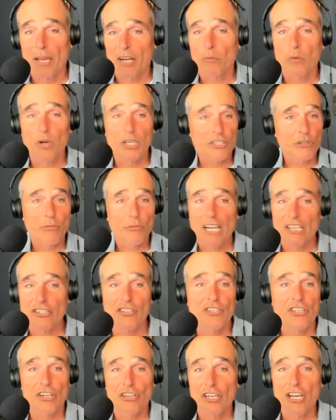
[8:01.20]
no matter what
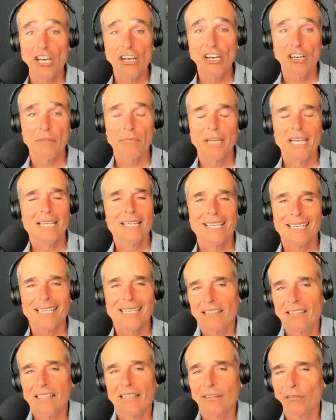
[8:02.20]
direction you come,
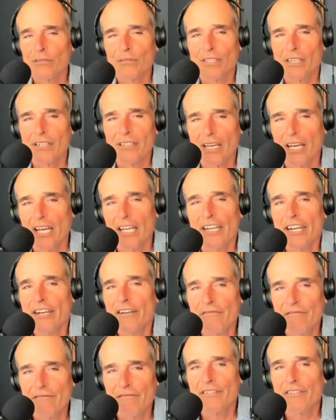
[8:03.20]
is that there's a, a